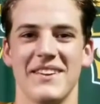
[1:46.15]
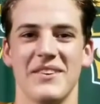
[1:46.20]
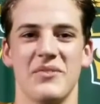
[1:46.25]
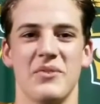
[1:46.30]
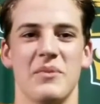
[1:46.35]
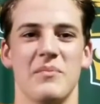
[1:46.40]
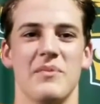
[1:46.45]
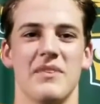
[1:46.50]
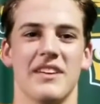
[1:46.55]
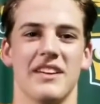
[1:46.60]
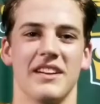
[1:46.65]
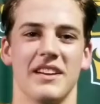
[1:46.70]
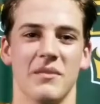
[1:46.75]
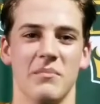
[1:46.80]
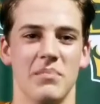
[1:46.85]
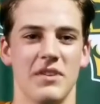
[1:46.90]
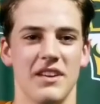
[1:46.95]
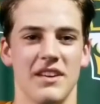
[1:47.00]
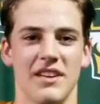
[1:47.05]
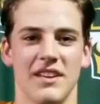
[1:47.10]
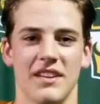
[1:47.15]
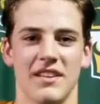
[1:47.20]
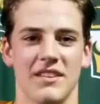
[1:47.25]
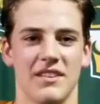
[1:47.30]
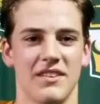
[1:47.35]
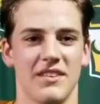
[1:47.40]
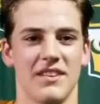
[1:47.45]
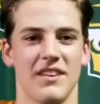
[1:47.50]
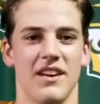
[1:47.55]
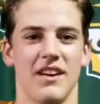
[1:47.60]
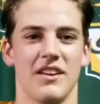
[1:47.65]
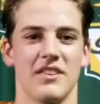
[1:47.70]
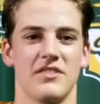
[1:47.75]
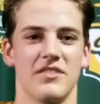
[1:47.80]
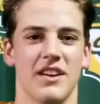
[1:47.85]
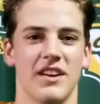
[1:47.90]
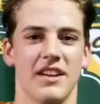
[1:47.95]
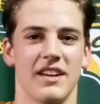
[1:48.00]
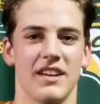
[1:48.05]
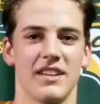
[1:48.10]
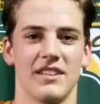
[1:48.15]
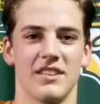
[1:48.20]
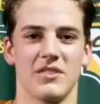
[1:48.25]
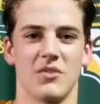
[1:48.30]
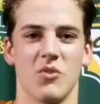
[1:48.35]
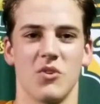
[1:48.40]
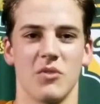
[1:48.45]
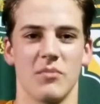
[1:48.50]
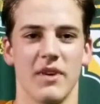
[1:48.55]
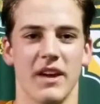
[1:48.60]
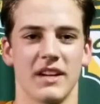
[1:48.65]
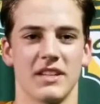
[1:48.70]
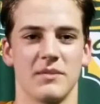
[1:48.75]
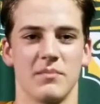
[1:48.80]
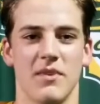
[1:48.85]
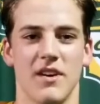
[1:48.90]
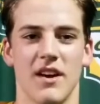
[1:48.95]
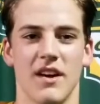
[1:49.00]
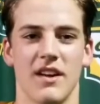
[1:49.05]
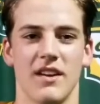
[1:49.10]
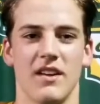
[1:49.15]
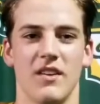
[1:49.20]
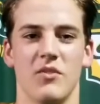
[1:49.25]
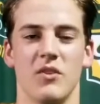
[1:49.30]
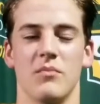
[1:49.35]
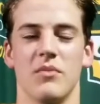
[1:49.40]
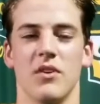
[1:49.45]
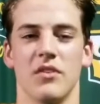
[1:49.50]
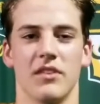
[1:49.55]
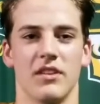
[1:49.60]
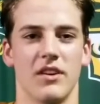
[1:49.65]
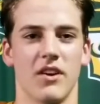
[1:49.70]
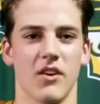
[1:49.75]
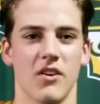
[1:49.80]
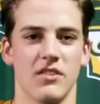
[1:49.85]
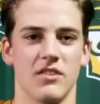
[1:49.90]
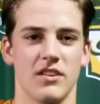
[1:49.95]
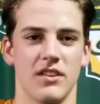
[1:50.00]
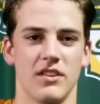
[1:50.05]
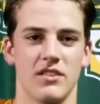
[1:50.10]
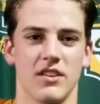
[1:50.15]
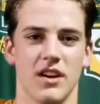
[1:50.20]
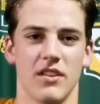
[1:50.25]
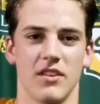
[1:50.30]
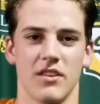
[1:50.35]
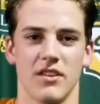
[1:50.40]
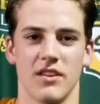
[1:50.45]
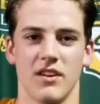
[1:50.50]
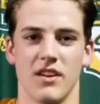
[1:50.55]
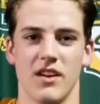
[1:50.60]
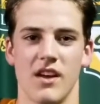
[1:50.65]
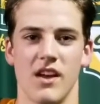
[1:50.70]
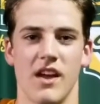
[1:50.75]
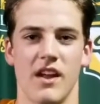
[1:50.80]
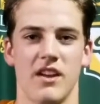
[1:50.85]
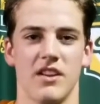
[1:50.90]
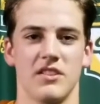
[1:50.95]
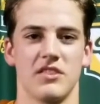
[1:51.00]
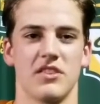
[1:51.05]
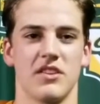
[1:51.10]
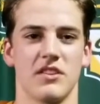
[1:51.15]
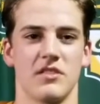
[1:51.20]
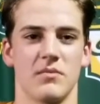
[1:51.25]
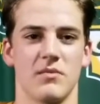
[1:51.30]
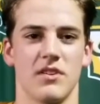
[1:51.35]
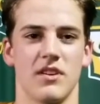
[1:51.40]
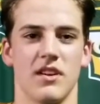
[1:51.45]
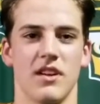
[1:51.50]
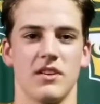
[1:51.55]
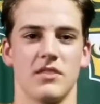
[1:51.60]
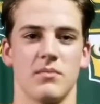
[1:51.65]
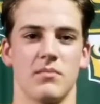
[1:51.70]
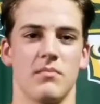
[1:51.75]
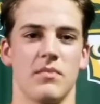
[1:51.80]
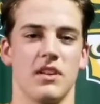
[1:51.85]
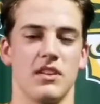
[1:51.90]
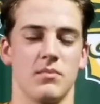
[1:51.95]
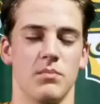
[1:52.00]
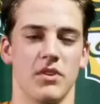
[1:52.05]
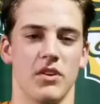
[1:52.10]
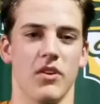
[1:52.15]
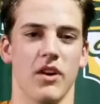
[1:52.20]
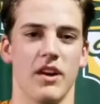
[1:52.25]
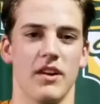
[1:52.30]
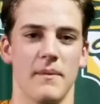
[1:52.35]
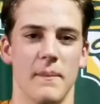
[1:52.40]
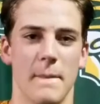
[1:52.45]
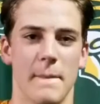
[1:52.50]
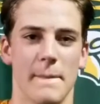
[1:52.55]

we've been competing, trying to get this quarterback spot, both encouraging each other, and it's been great.